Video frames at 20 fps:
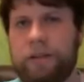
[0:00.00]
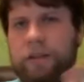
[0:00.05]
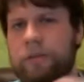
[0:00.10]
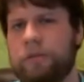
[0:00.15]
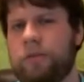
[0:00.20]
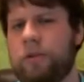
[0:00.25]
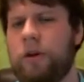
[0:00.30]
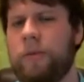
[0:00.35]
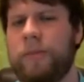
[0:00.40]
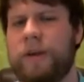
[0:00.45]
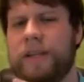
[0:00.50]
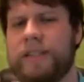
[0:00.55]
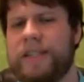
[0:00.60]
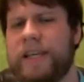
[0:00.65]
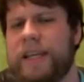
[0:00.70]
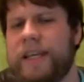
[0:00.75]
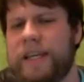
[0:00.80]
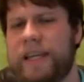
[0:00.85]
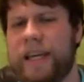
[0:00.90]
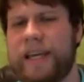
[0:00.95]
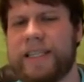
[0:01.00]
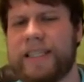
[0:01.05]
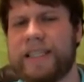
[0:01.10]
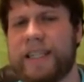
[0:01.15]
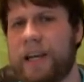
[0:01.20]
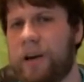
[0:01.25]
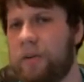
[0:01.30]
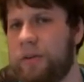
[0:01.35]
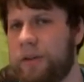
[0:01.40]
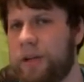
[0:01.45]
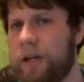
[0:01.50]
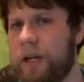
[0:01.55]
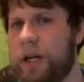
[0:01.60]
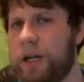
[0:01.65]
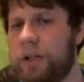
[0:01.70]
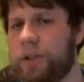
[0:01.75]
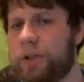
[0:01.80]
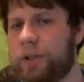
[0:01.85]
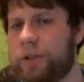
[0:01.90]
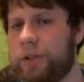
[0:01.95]
I did grow up as a, a scout and a
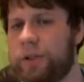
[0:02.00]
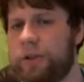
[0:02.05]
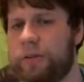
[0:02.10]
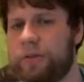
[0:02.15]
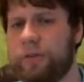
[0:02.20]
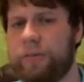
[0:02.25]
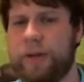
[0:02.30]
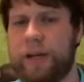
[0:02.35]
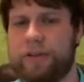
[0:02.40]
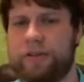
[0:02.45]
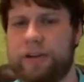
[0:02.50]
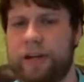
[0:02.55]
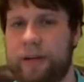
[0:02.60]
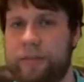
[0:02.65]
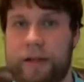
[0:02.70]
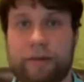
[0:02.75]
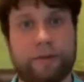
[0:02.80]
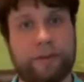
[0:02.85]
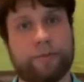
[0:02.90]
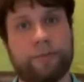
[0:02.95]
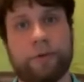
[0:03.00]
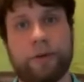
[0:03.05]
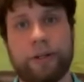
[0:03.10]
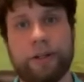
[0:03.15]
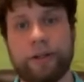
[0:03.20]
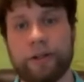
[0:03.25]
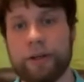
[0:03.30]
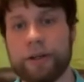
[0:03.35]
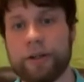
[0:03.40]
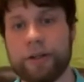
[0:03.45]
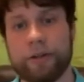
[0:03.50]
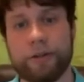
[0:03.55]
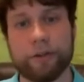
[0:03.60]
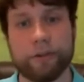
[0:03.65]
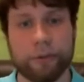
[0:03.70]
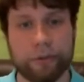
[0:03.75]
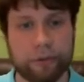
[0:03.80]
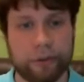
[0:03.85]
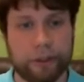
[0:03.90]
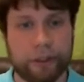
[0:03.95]
hunter for my tribe, and I was pretty good
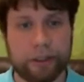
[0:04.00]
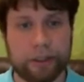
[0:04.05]
too.